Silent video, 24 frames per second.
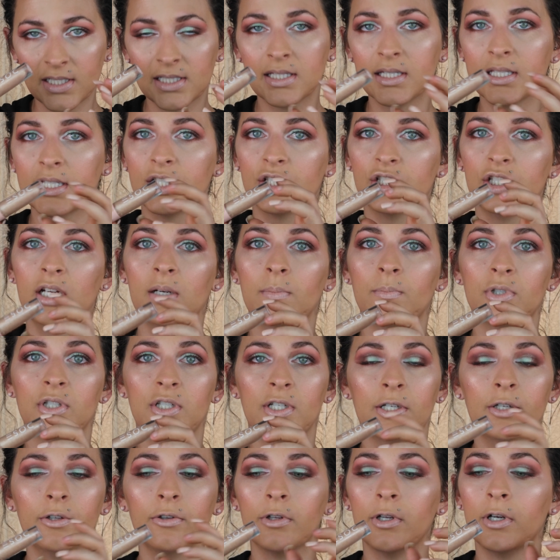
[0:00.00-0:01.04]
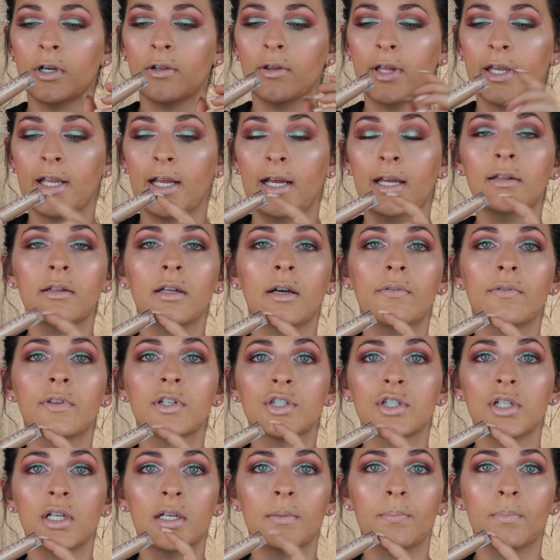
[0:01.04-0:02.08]
just this shade in particular, like, I
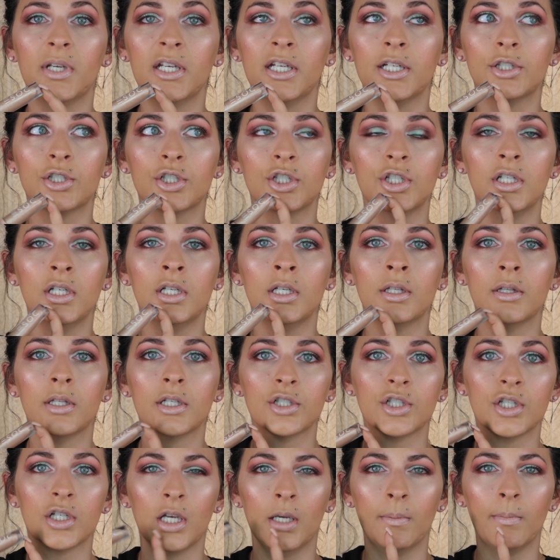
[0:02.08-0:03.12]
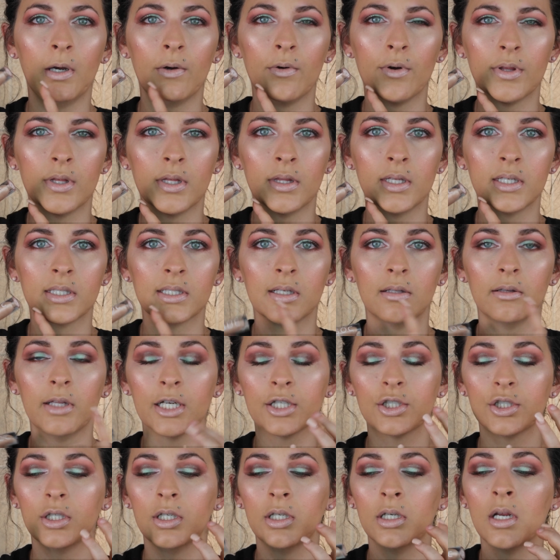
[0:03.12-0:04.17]
love the shade Peachy that she came out with in
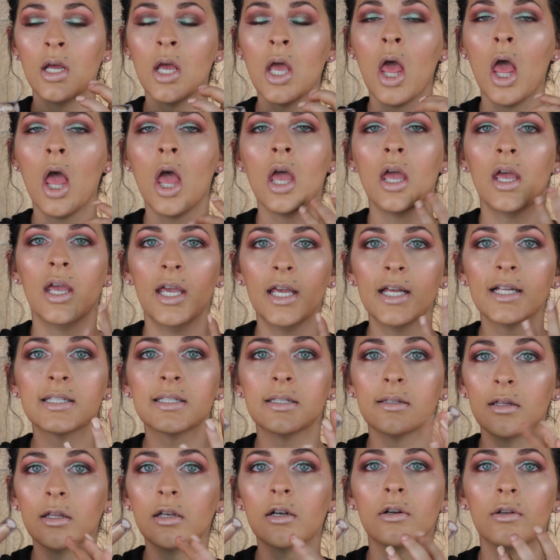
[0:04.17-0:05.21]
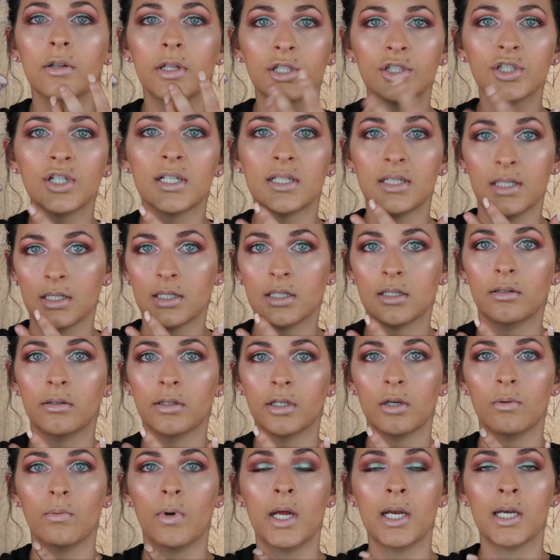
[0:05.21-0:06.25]
this collection. It's literally just
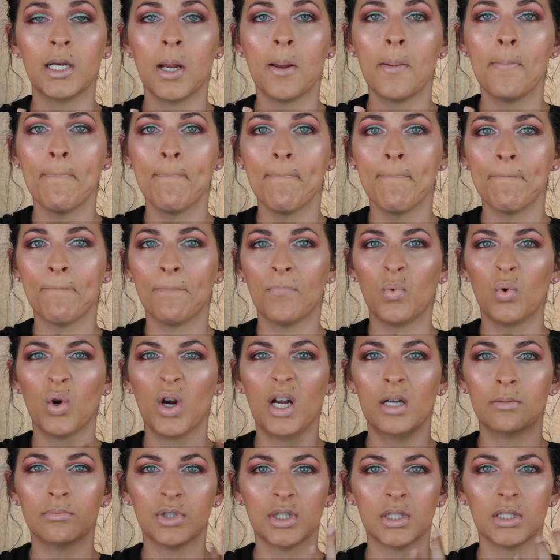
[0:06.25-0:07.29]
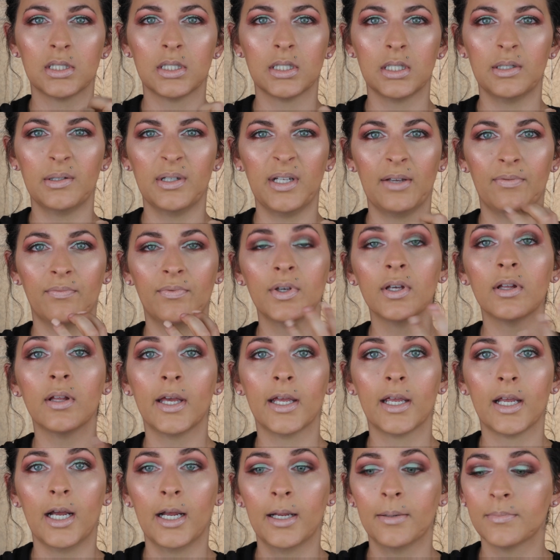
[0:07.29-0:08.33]
this glitter one where I
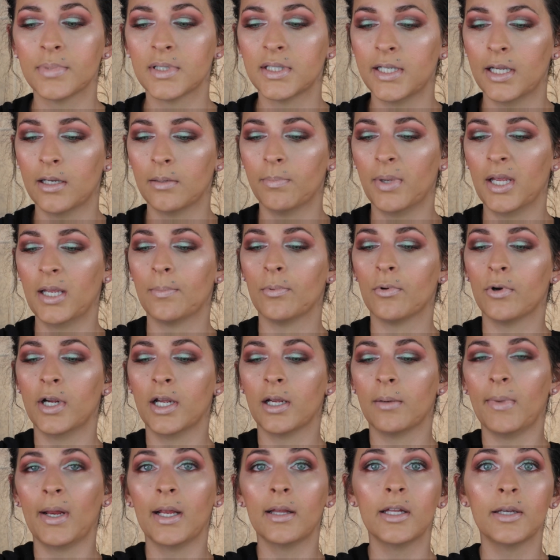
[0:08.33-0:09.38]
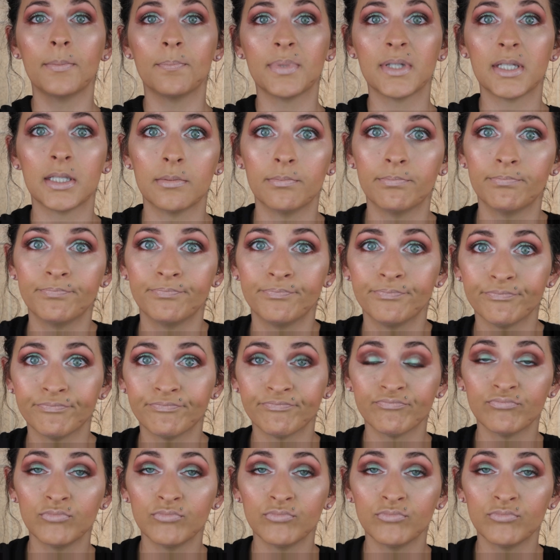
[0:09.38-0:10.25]
feel like I'm sandpapering my lips.